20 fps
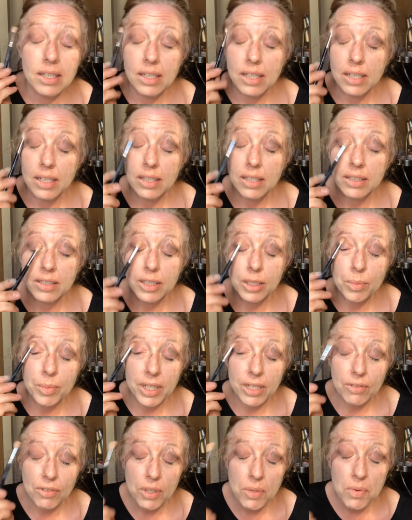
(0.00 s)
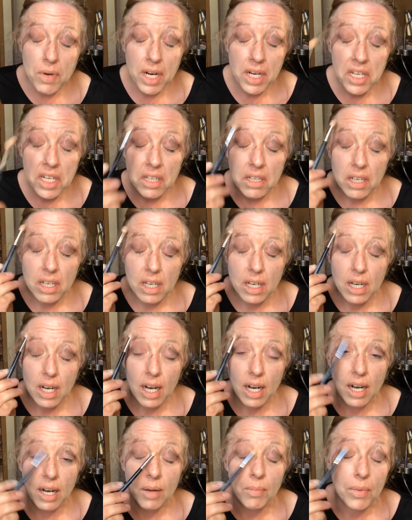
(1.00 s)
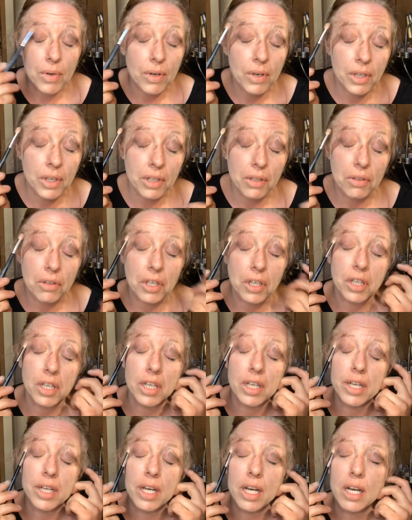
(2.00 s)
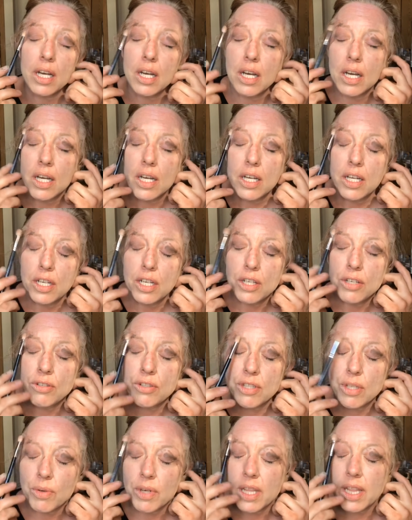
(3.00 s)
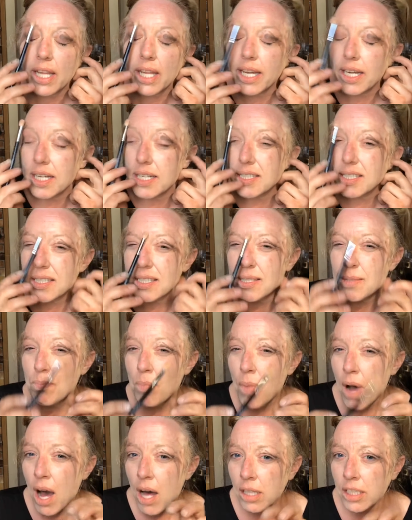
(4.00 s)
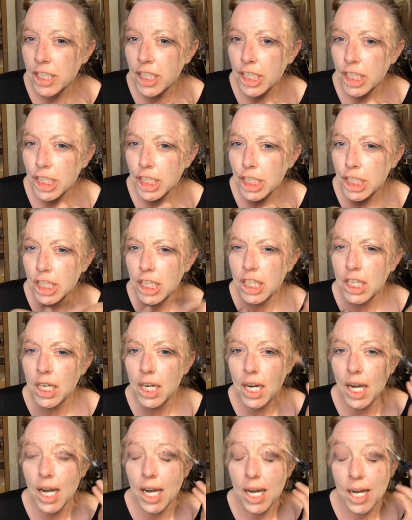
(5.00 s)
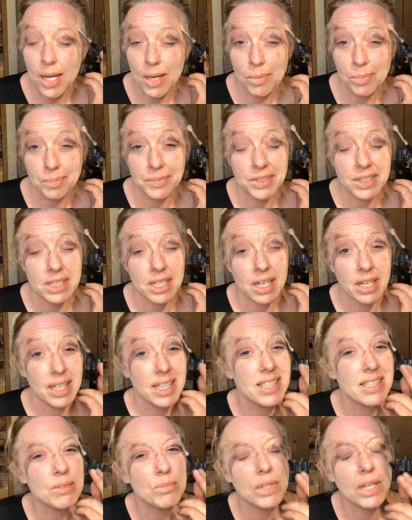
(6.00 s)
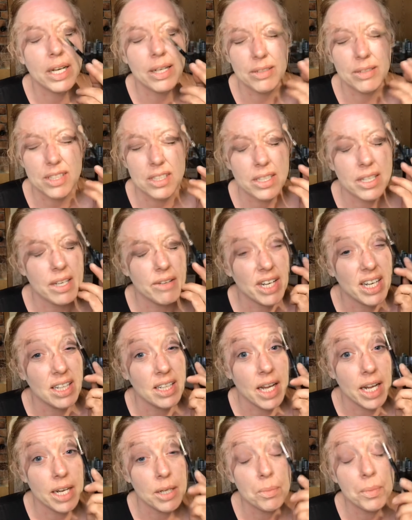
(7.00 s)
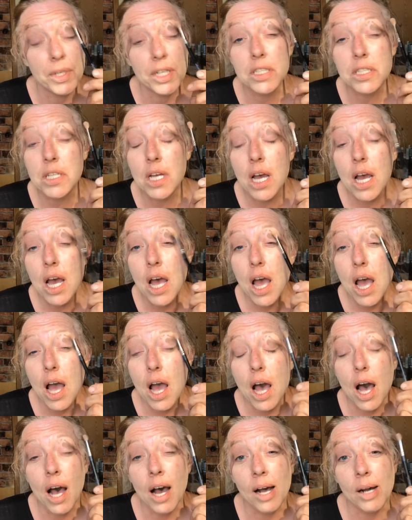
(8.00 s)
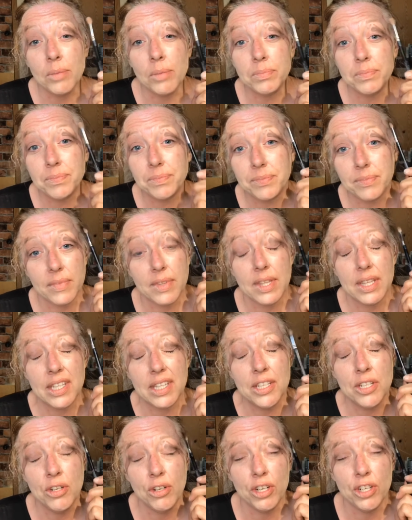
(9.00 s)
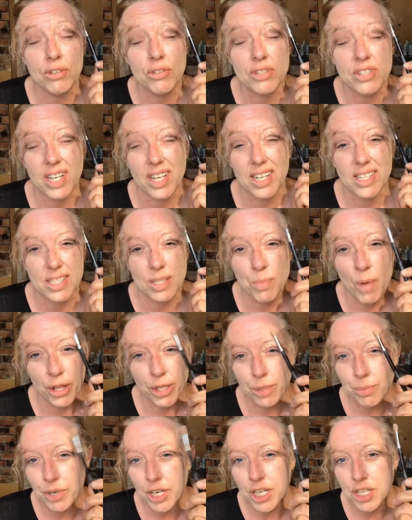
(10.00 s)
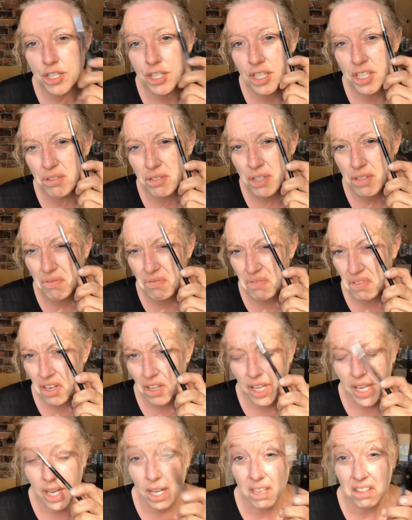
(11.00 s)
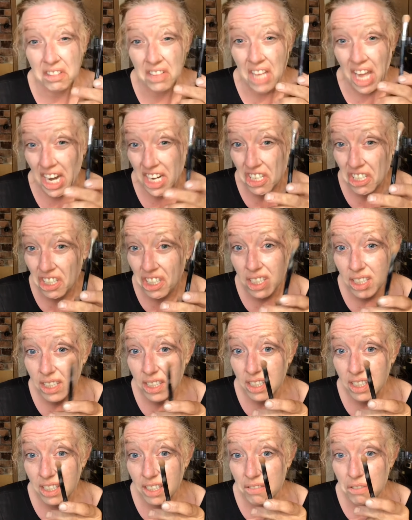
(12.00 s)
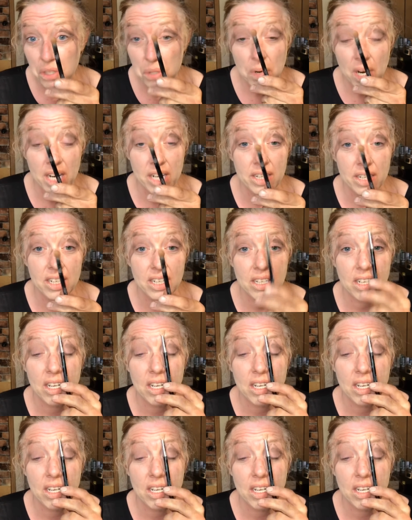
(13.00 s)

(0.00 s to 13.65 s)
a little bit if you wanted, or you could use it with like a smaller. Sorry, I've had a lot of beers. You could use like a smaller brush and use it for like a liner if you wanted.